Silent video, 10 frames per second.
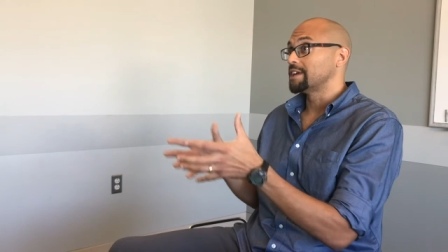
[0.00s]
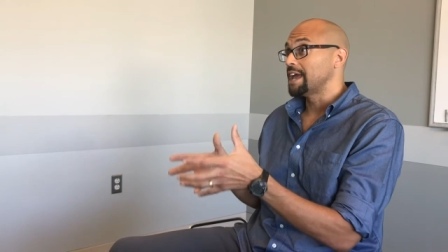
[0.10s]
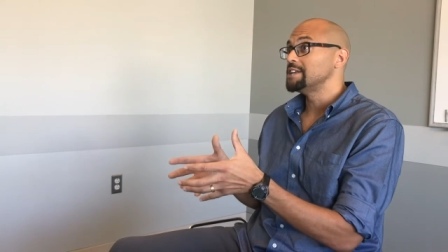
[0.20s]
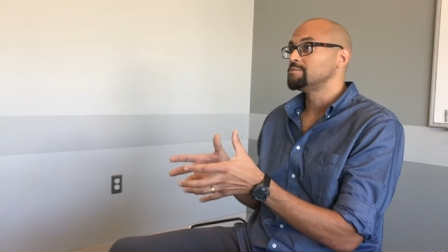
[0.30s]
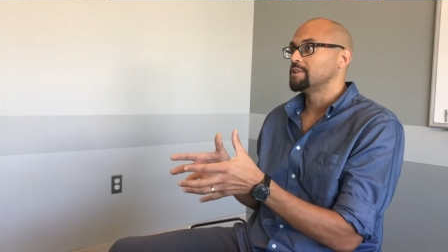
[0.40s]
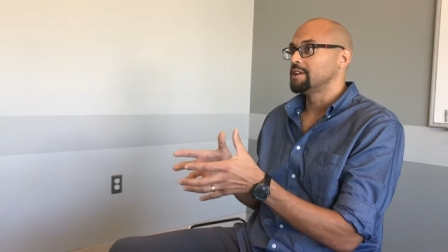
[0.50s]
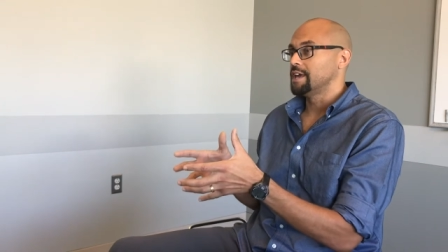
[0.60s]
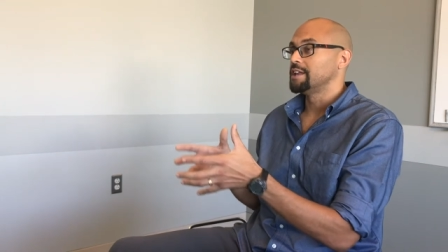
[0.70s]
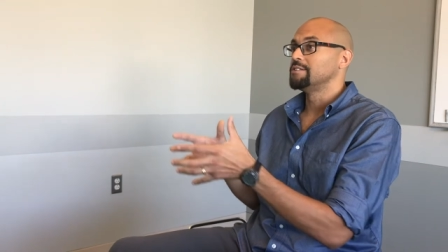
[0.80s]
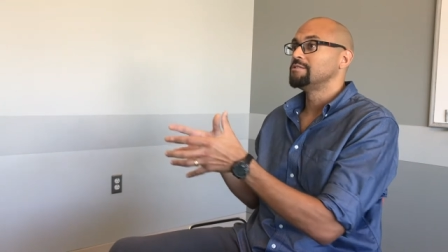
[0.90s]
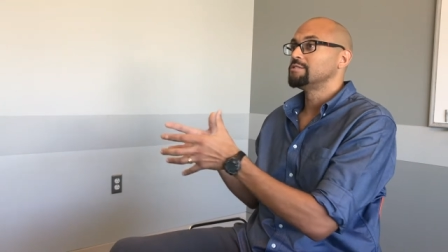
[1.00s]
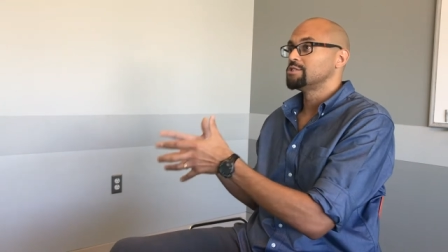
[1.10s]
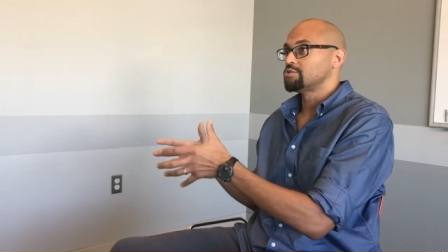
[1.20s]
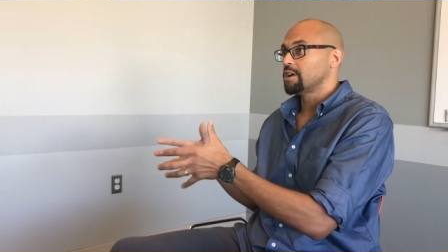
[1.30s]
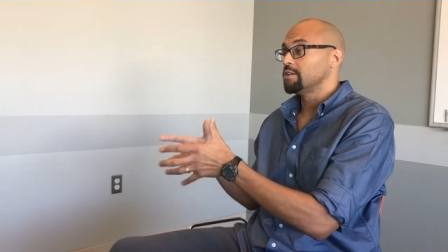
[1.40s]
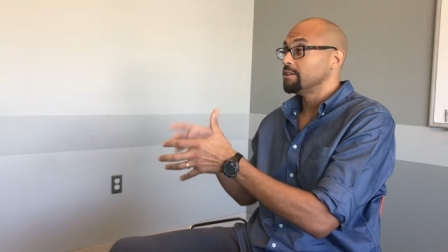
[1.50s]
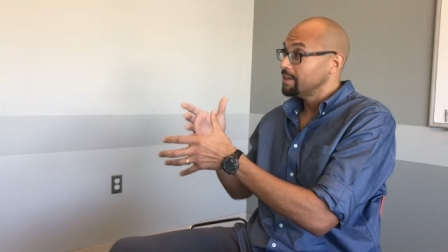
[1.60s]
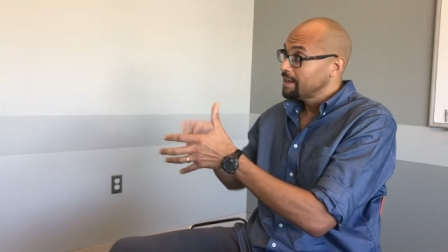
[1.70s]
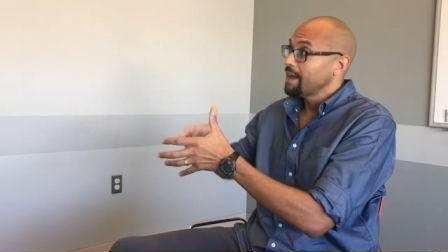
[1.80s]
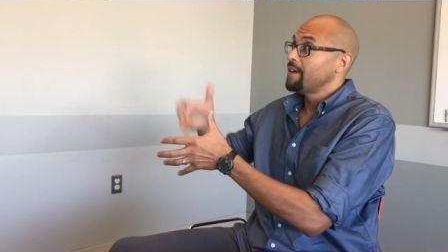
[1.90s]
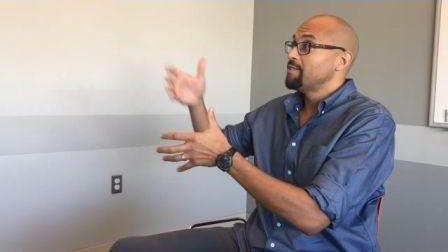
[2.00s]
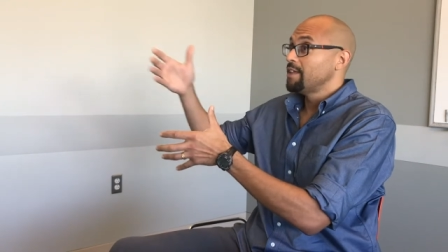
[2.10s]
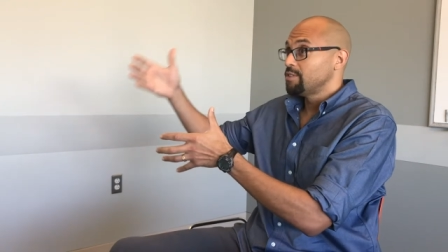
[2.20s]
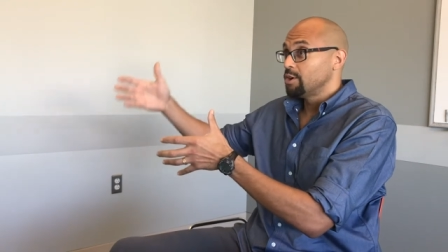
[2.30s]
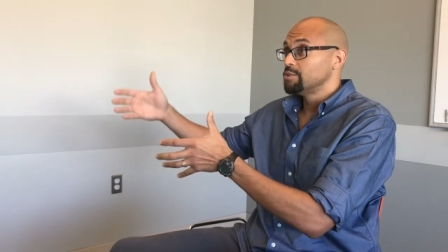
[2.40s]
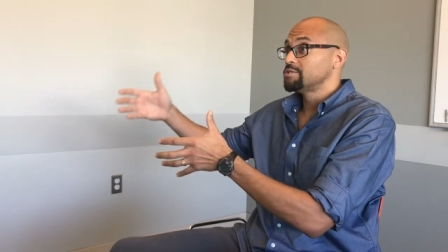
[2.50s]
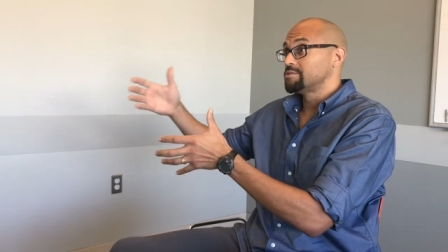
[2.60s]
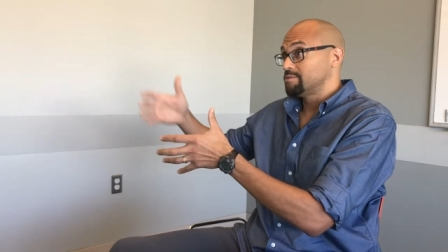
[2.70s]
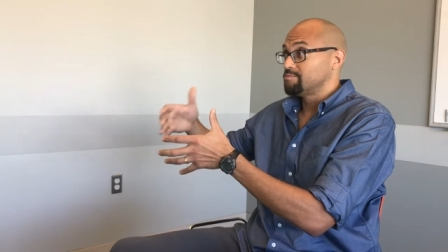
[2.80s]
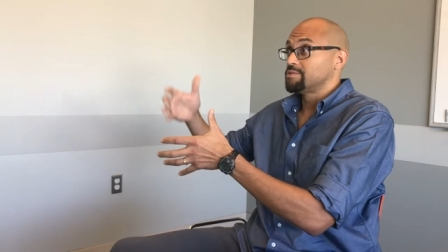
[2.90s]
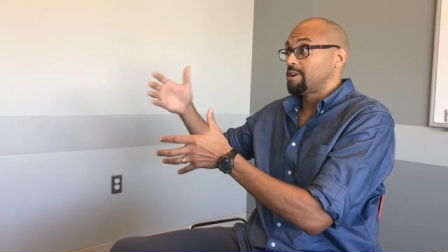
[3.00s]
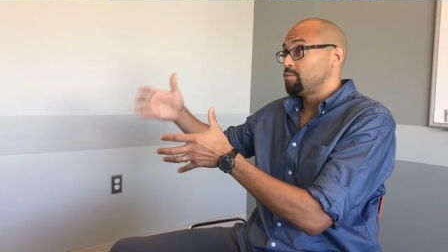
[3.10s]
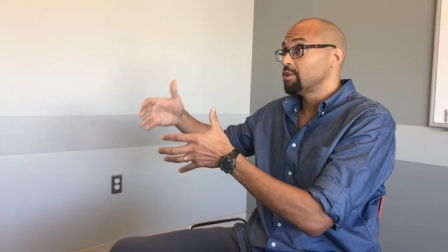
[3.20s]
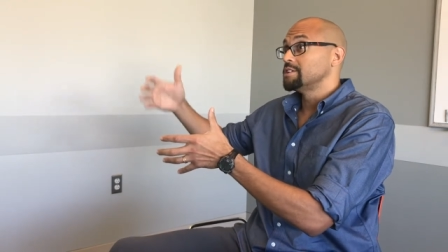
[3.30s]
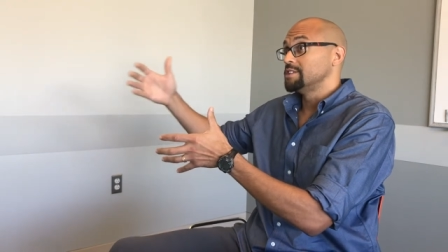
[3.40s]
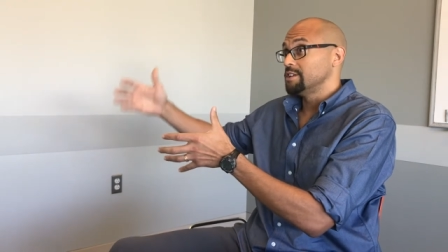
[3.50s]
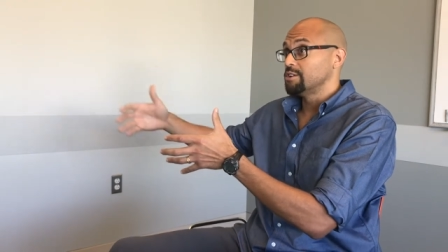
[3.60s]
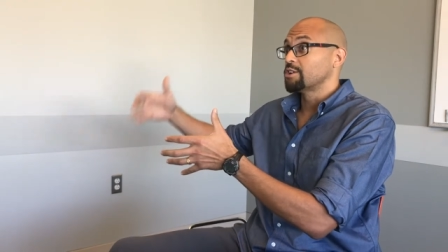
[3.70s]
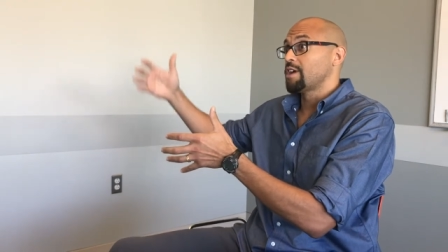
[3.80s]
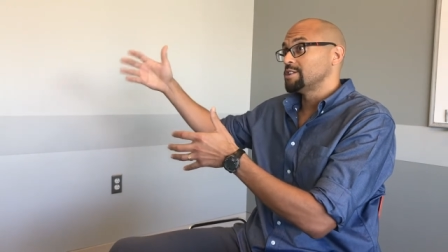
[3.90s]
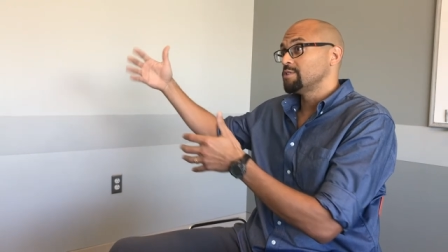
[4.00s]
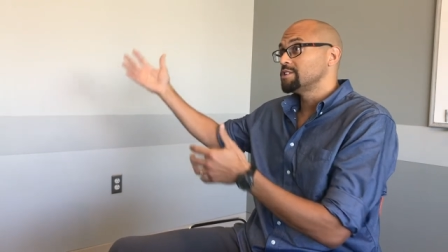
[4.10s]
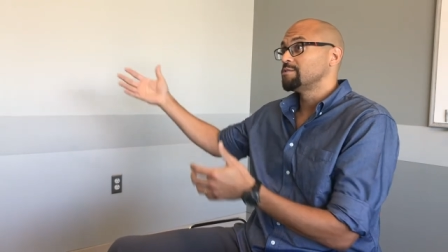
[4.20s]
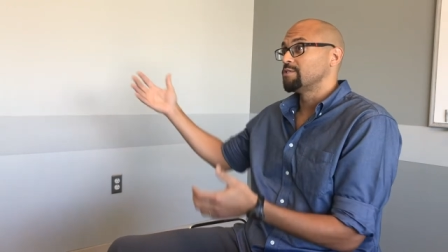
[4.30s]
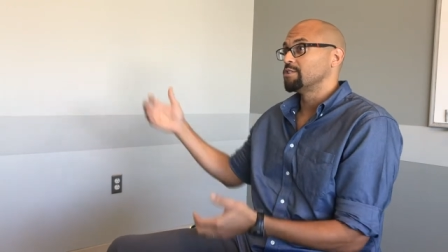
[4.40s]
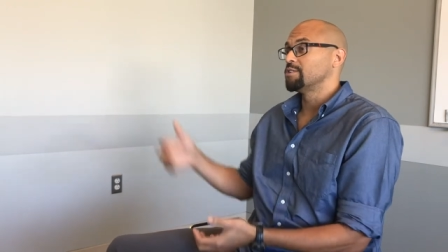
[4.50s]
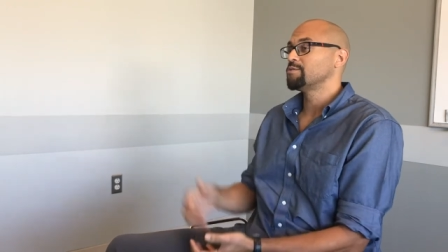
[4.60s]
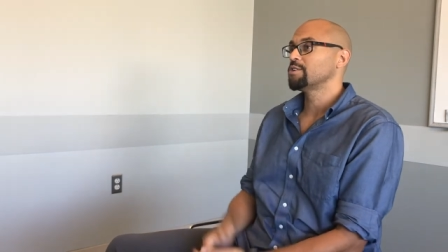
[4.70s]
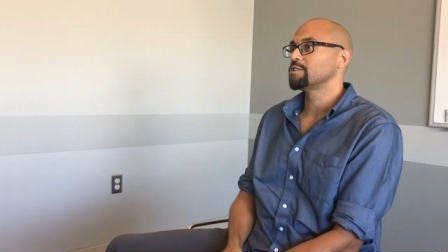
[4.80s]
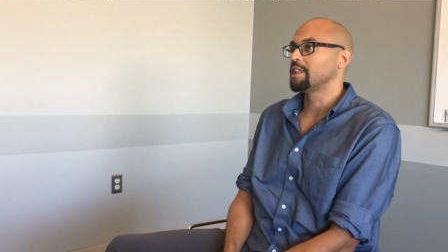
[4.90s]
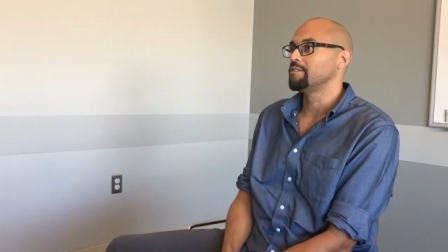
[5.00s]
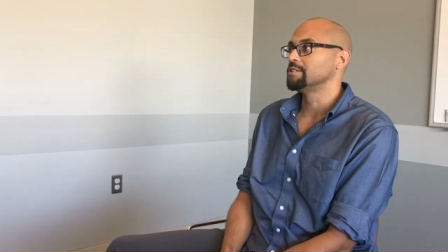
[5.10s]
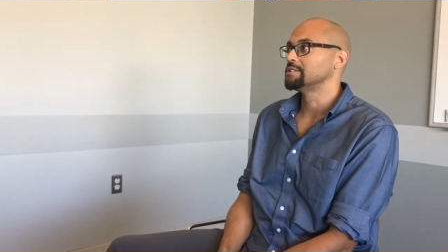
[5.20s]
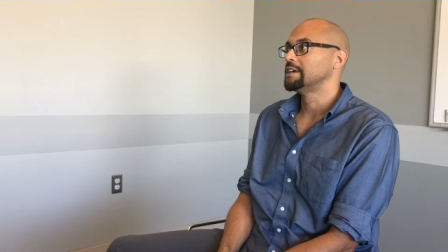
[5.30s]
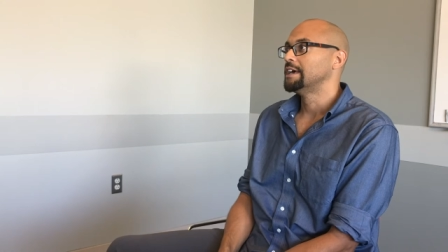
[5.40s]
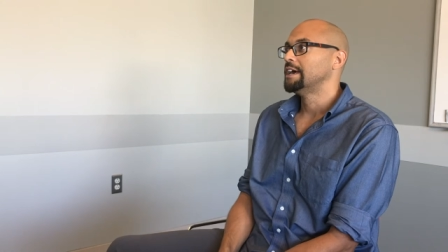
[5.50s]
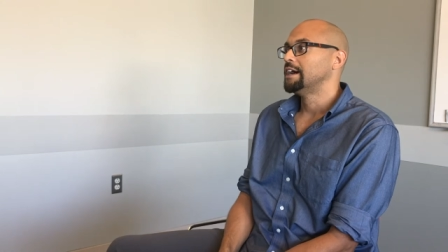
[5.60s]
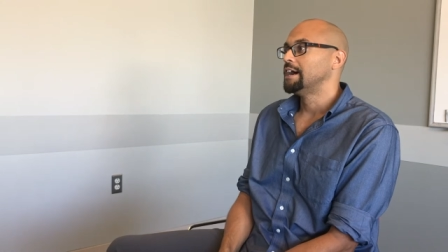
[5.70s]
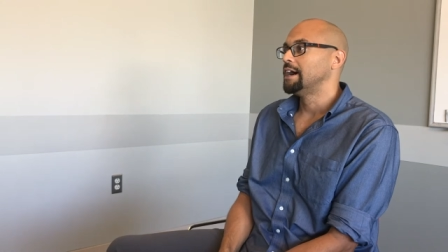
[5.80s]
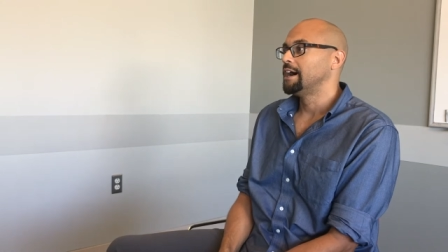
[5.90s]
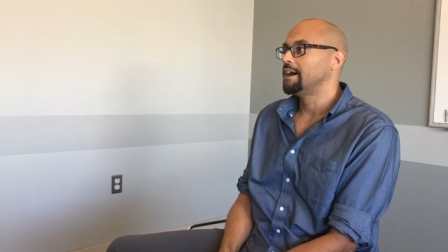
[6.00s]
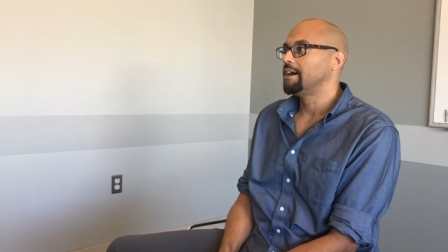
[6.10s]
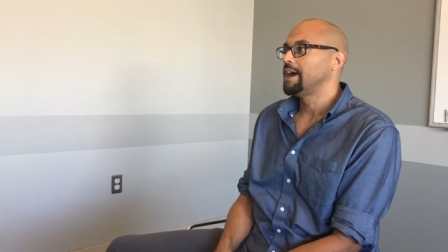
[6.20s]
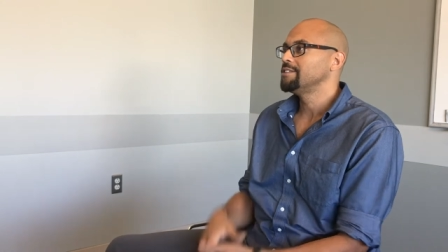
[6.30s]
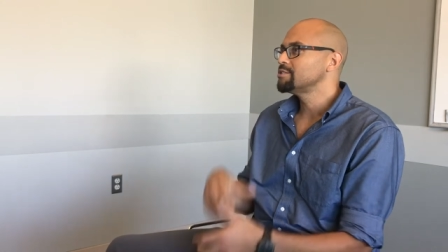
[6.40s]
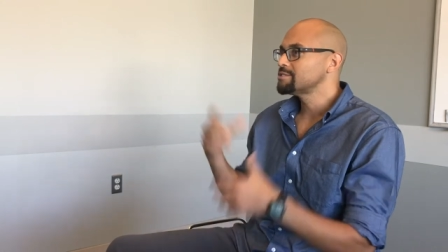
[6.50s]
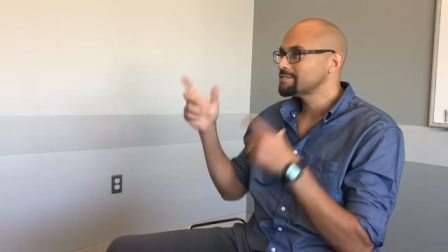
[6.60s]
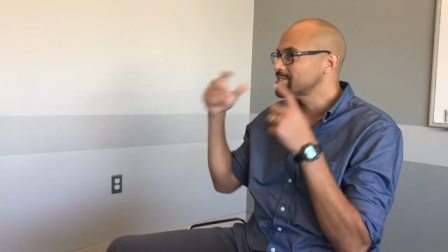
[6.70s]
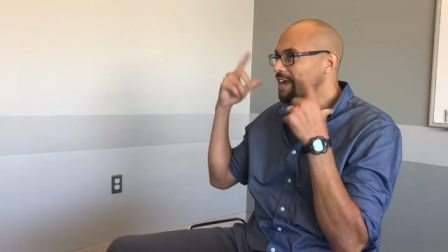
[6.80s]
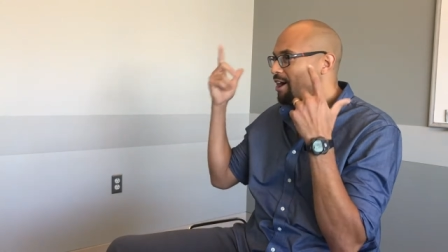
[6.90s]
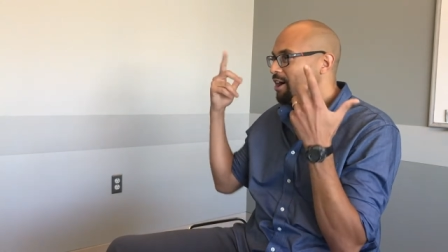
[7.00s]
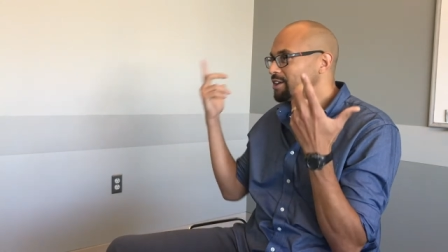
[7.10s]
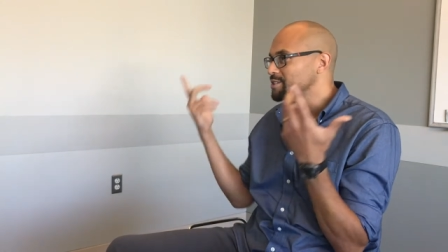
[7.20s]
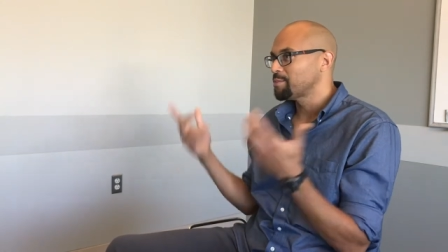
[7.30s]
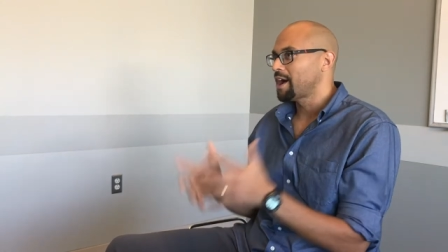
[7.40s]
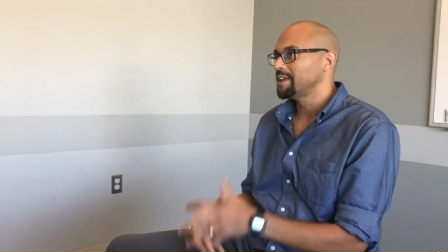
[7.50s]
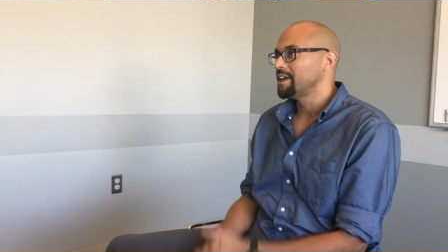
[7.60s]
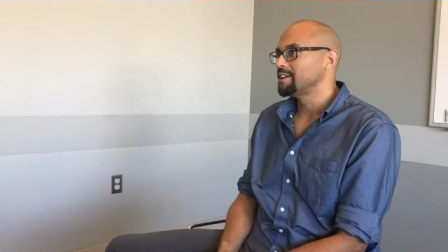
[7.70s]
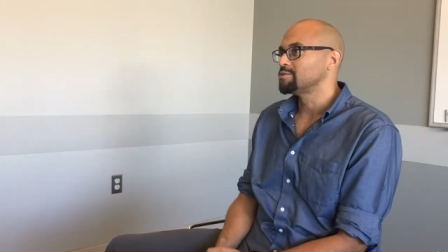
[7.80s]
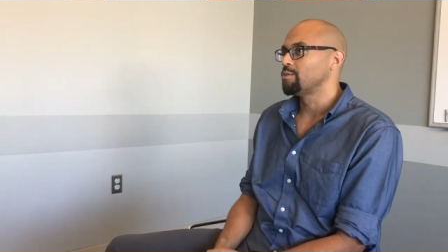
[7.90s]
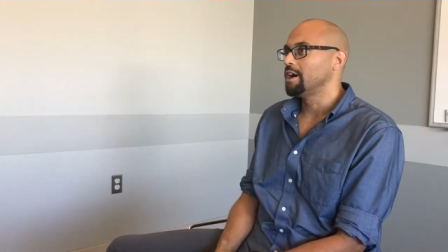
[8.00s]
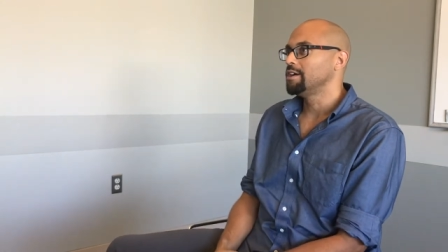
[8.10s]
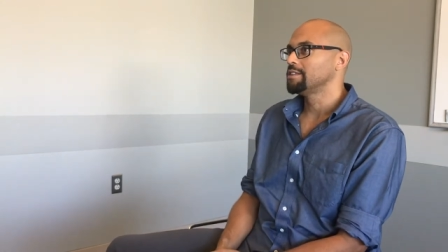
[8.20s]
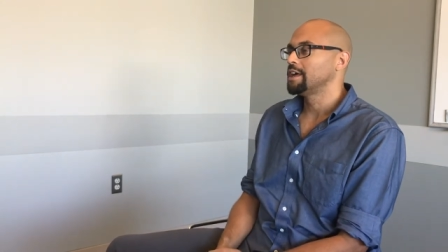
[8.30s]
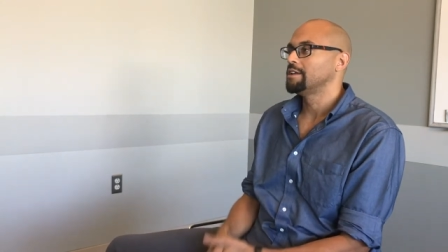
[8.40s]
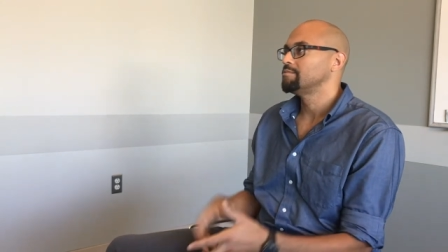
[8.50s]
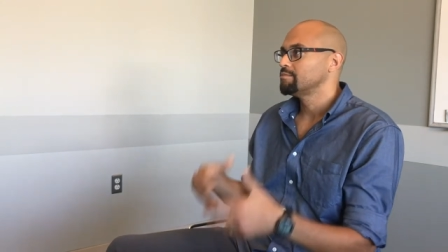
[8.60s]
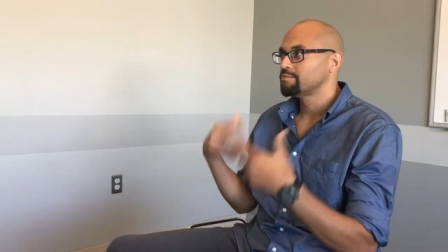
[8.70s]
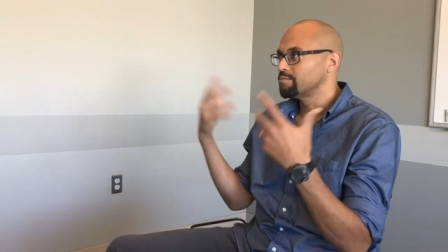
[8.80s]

engagement in the struggle? And then those, some will continue to graduate to further and further levels. Uh, and there's psychology behind that as well that